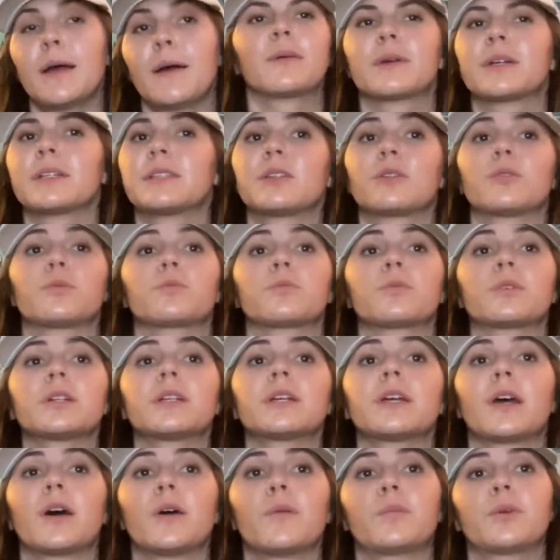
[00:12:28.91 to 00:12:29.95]
because it'll
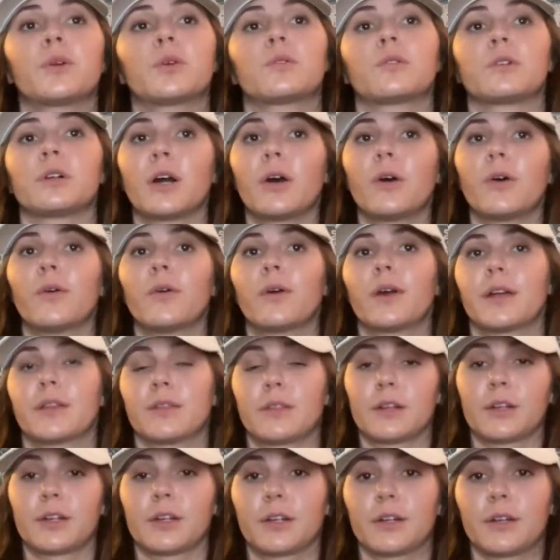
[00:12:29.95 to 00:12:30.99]
really help you grow
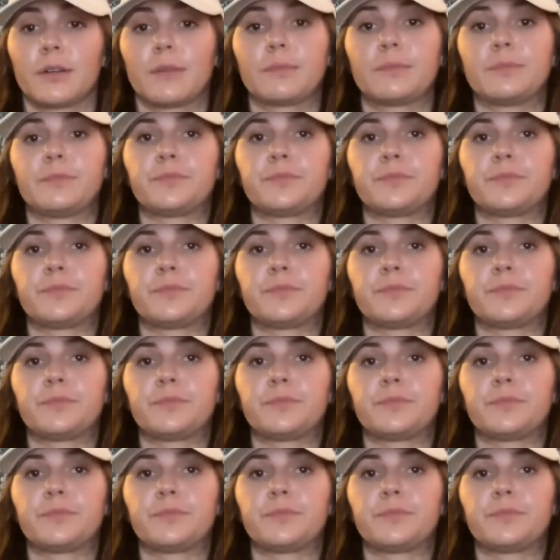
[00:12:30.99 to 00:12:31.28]
and learn.